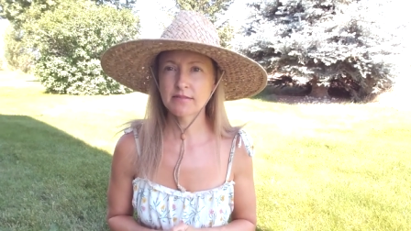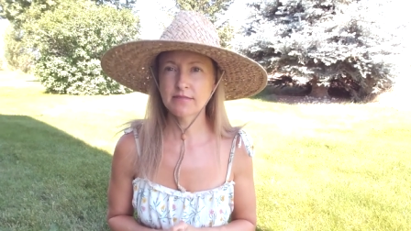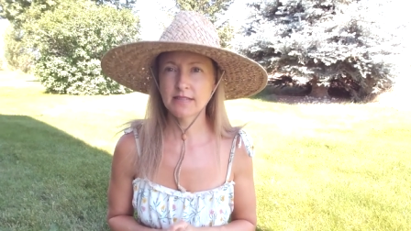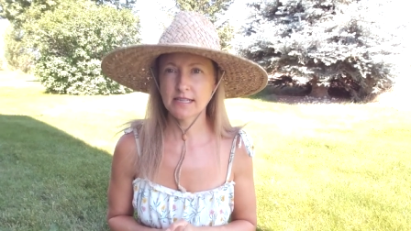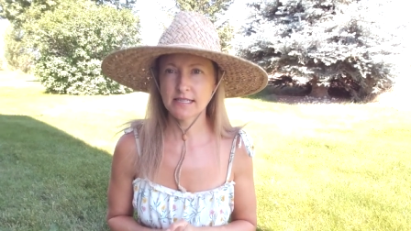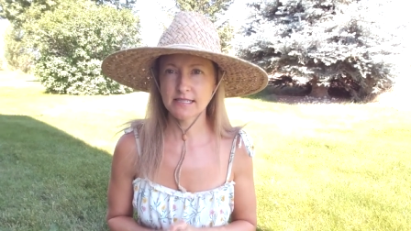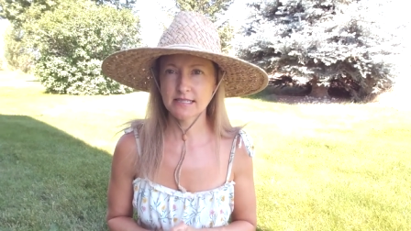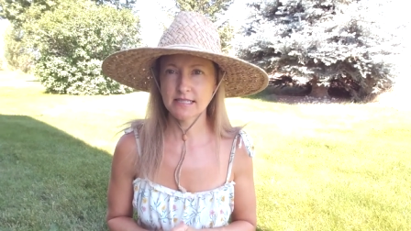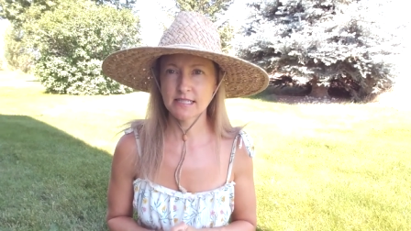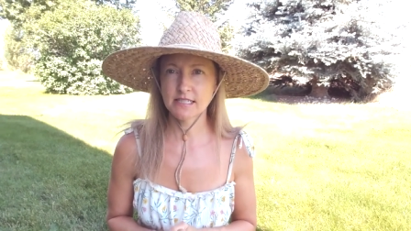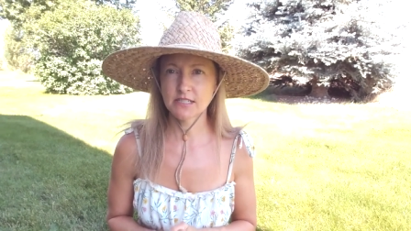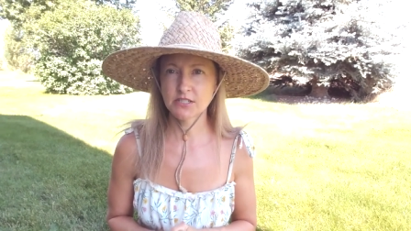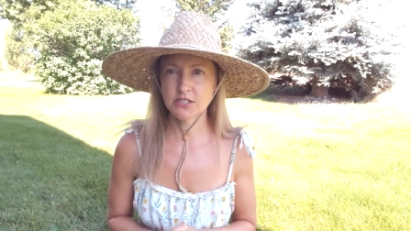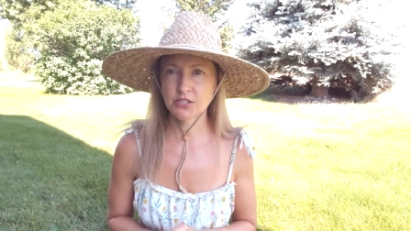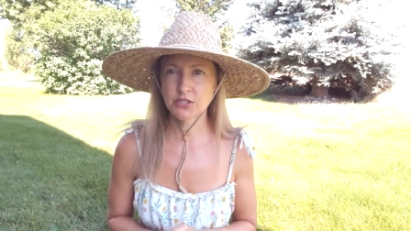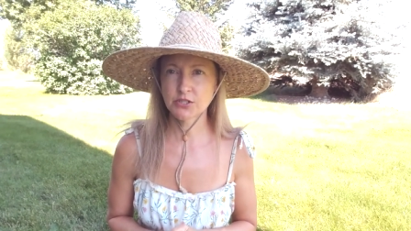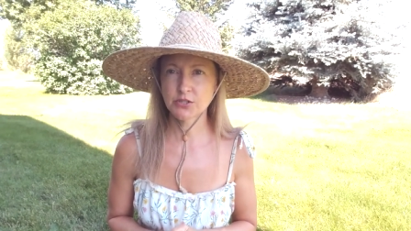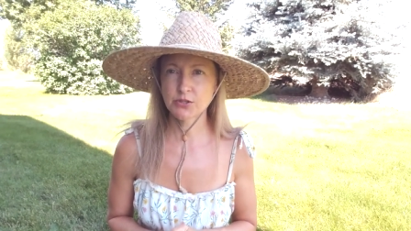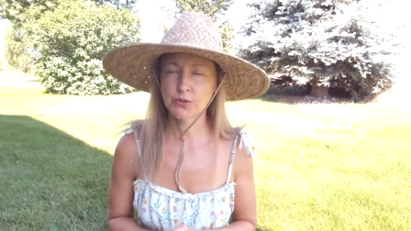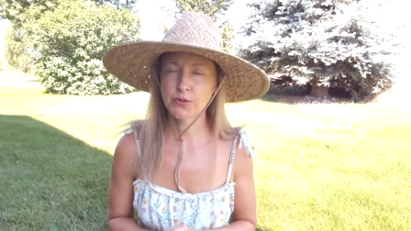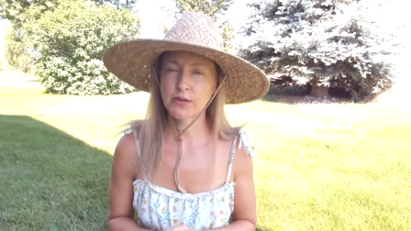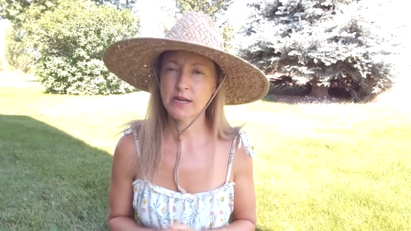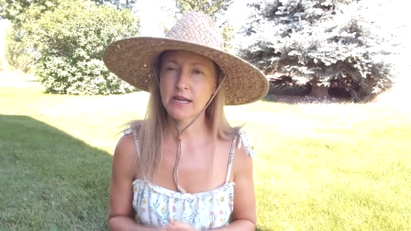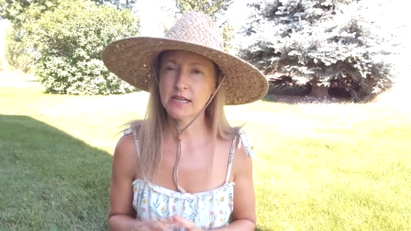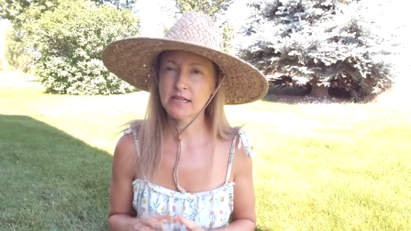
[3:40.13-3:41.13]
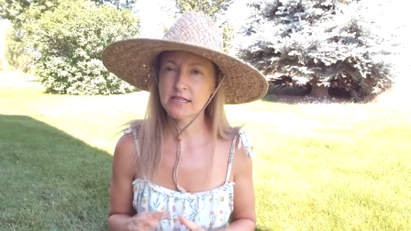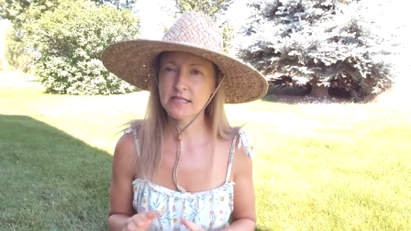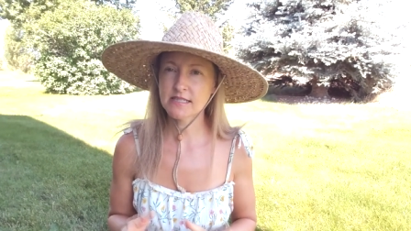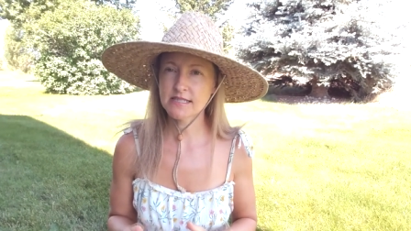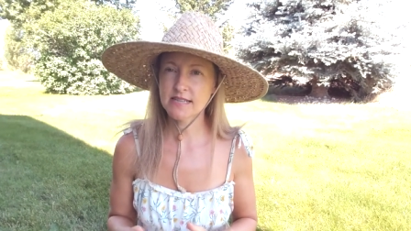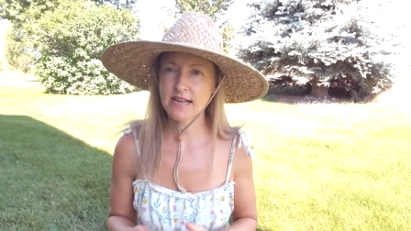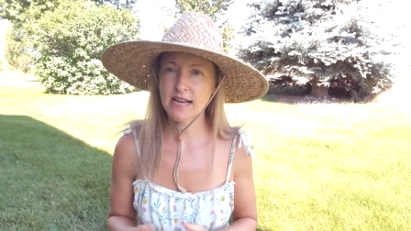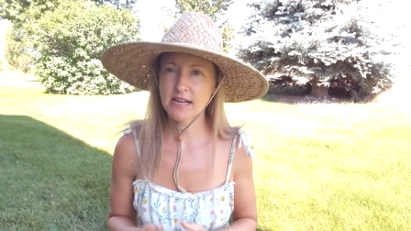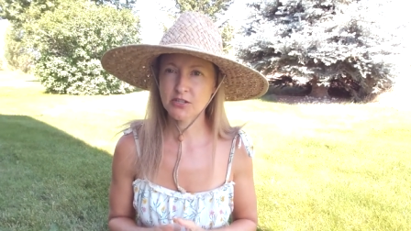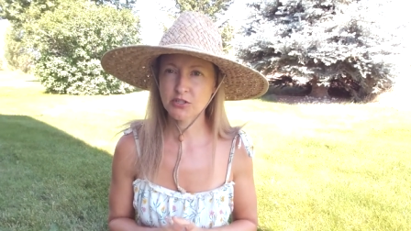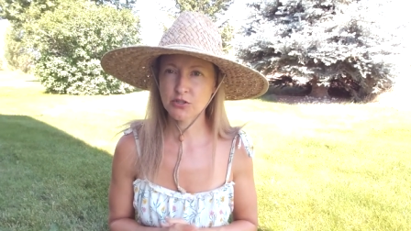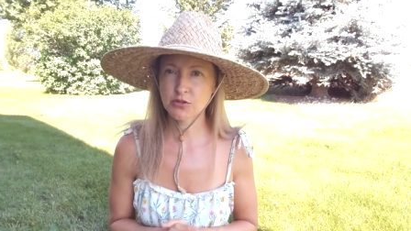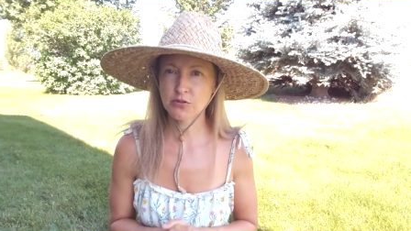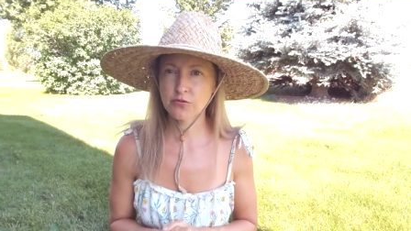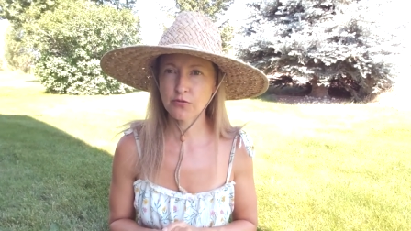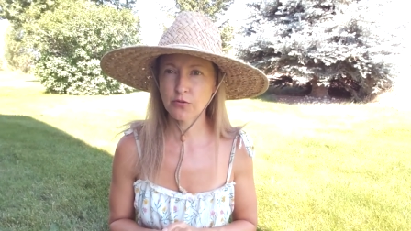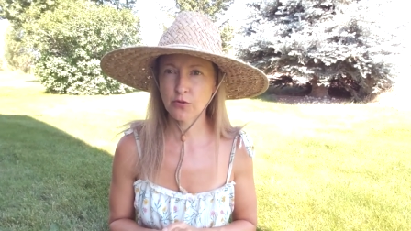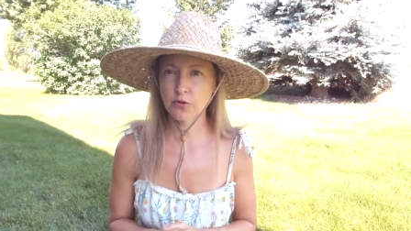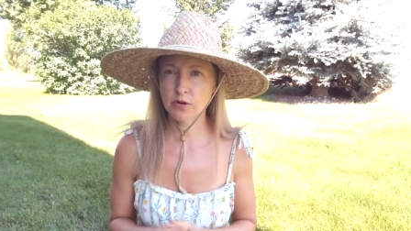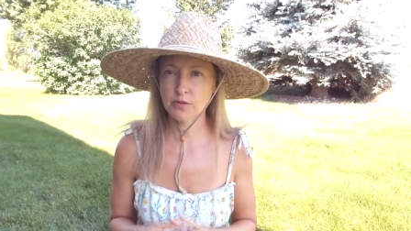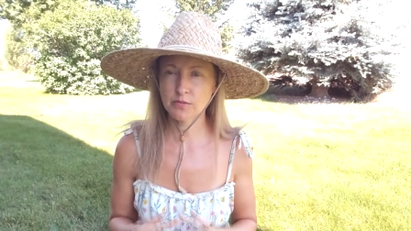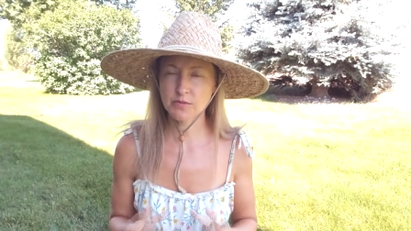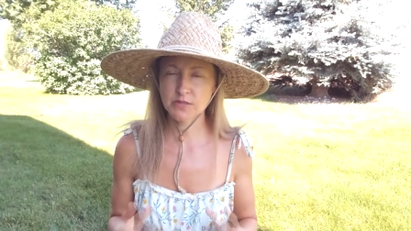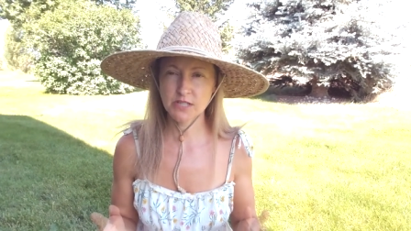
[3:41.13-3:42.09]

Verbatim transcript: that D2 in its natural form,